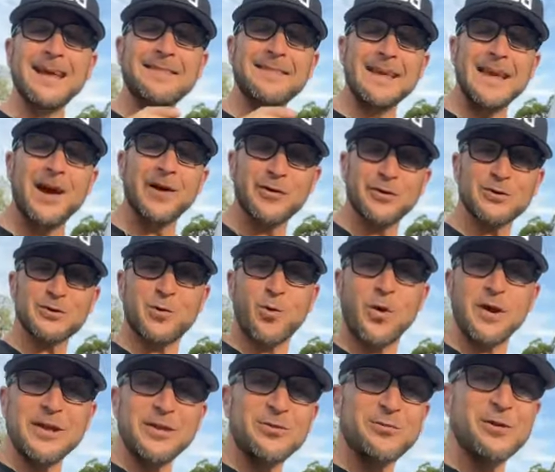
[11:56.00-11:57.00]
And then the other
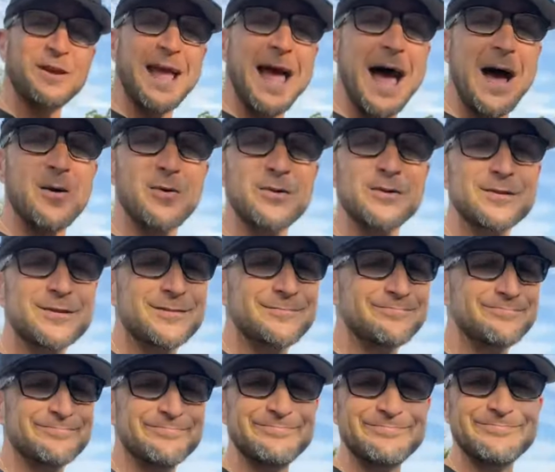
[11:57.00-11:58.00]
23
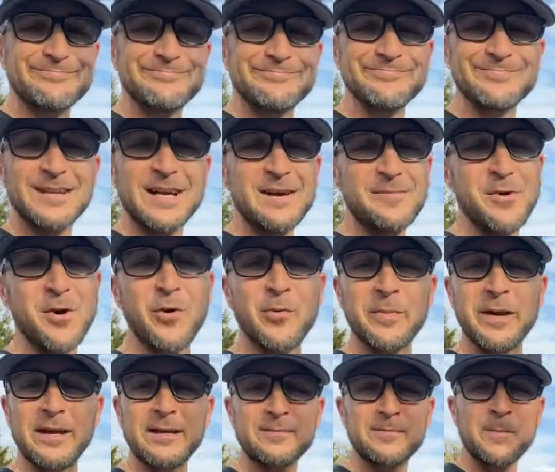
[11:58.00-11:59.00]
hours, come
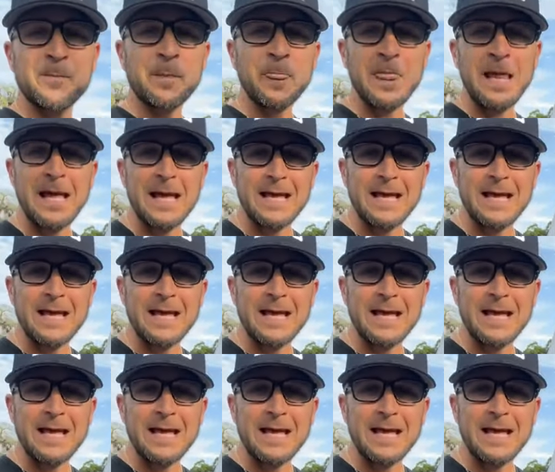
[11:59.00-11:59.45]
on, man.